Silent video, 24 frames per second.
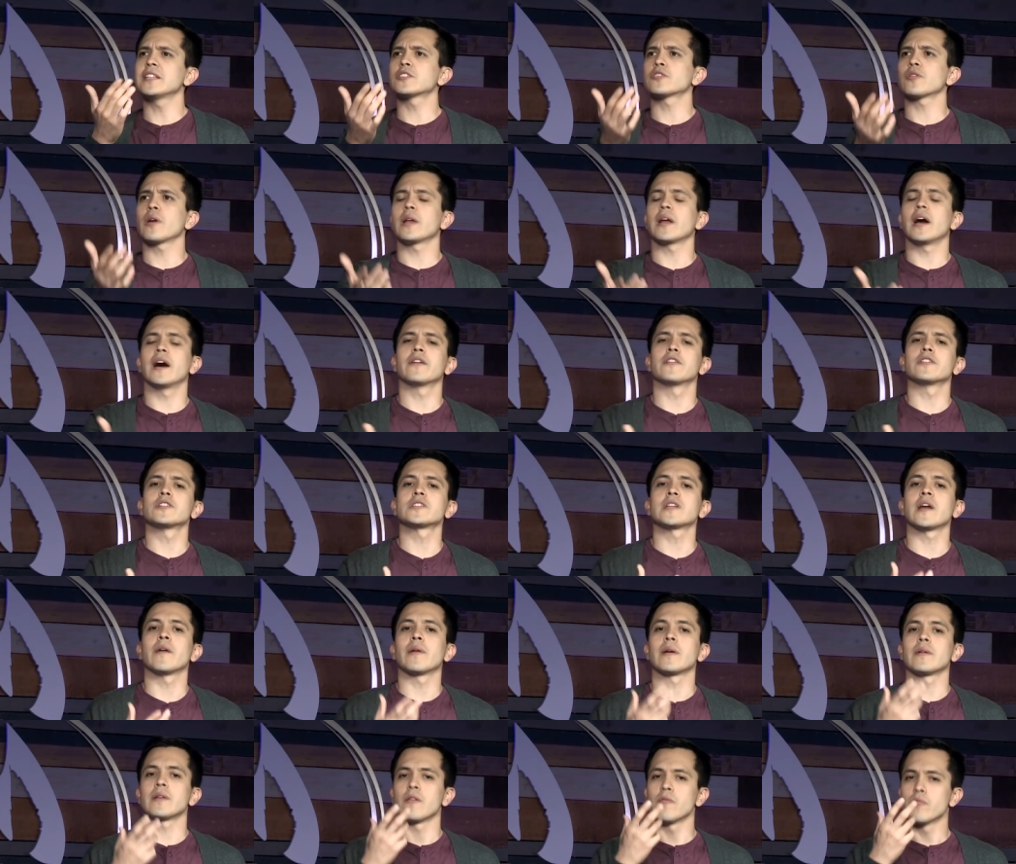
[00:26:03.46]
try to understand
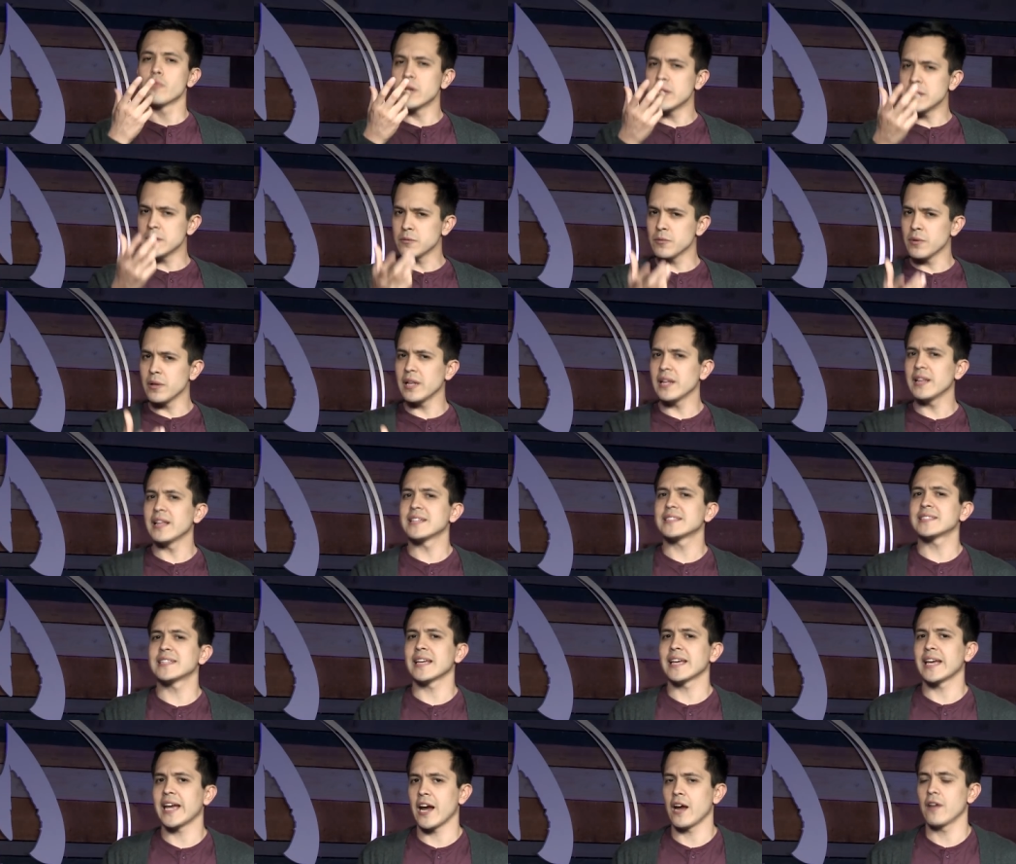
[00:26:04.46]
what I'm saying. Please really
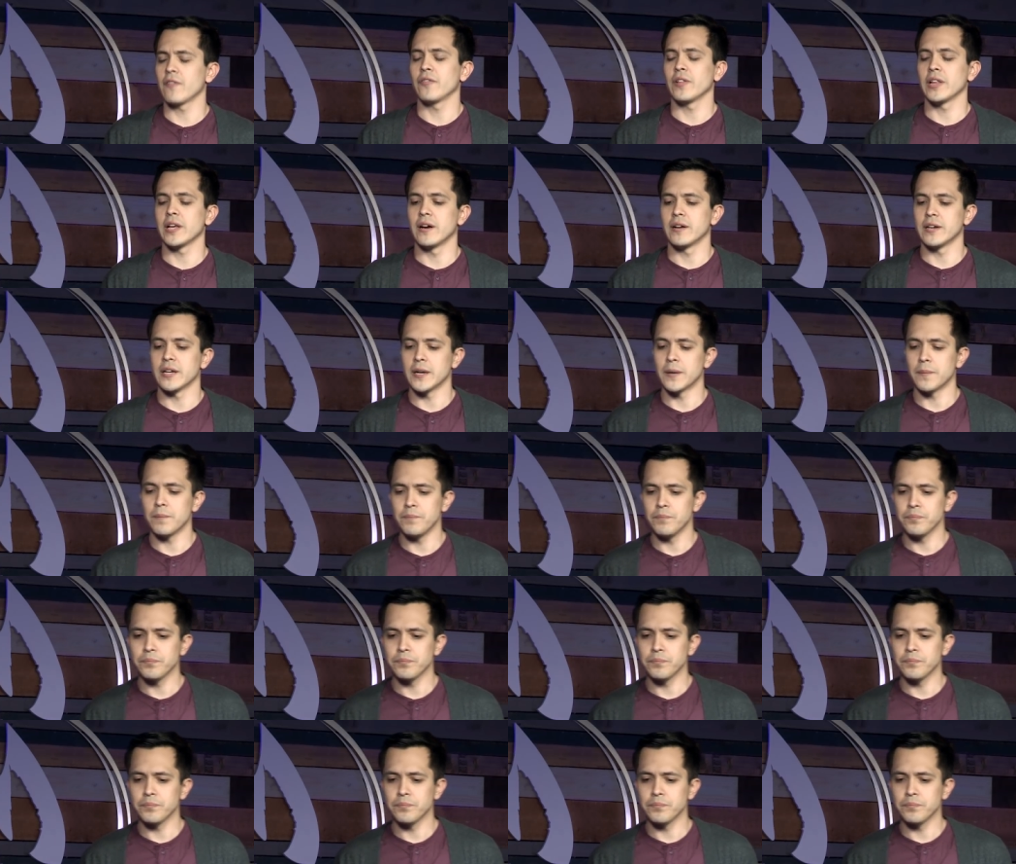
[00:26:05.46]
listen carefully on here.